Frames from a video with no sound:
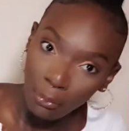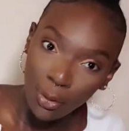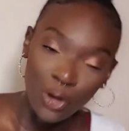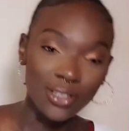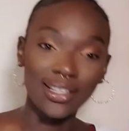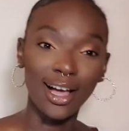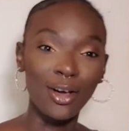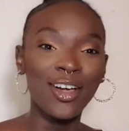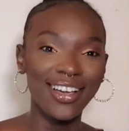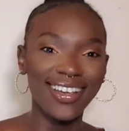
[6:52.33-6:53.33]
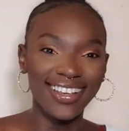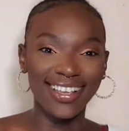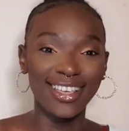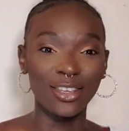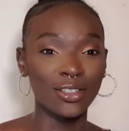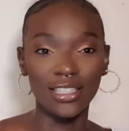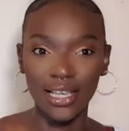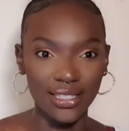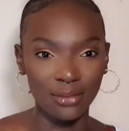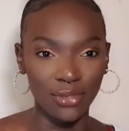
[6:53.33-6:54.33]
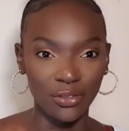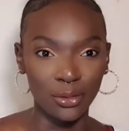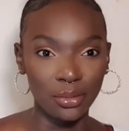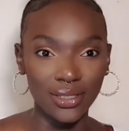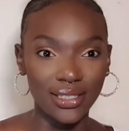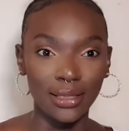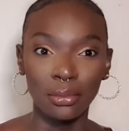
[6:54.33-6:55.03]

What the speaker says: Because now you're chasing me for pussy,